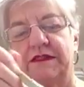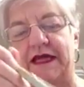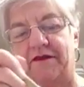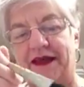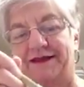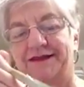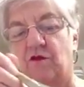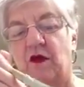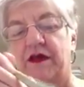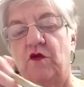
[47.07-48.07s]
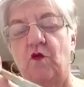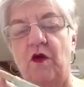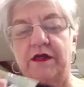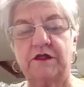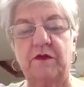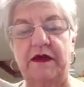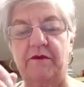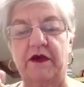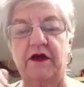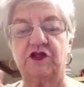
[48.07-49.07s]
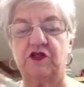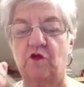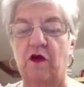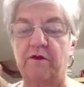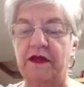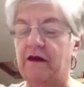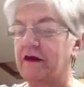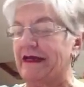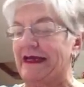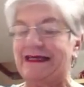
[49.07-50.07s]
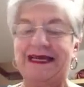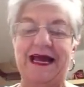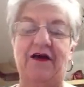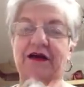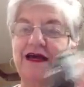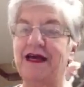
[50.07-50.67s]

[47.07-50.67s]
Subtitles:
and that's the way you want it to be because you want to be able to get down